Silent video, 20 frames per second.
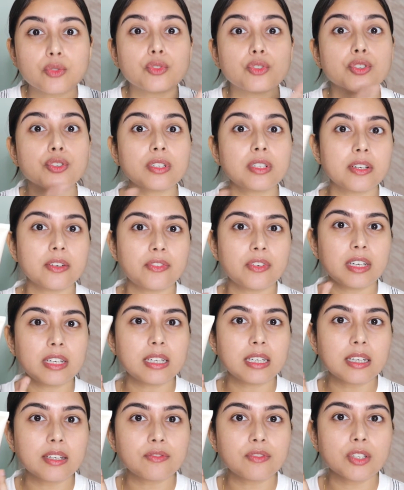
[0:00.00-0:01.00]
you should
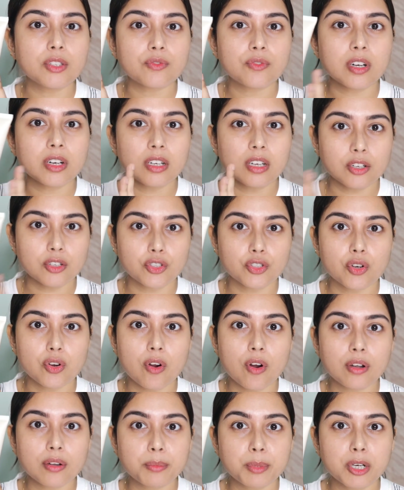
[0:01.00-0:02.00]
definitely give this one a
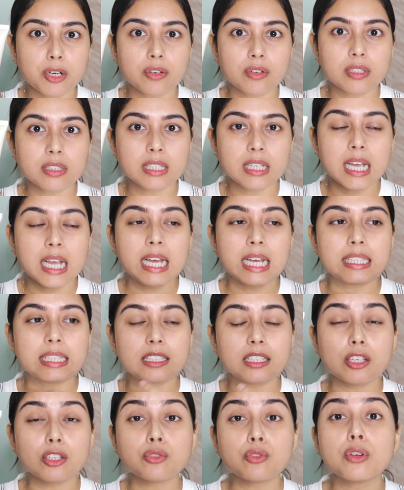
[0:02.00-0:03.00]
shot, because
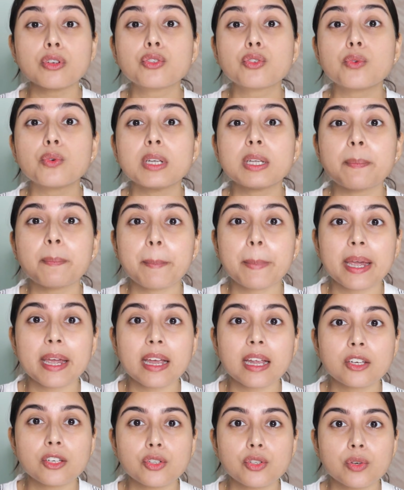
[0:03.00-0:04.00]
this is going to
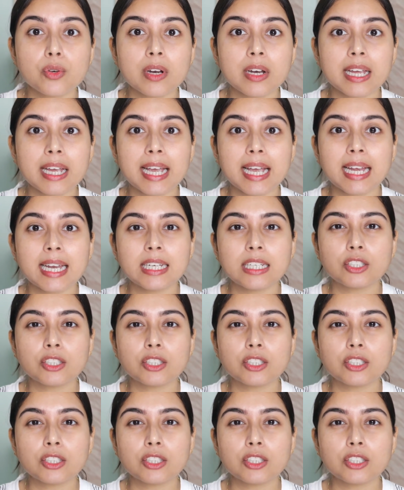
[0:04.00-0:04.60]
repair your hair.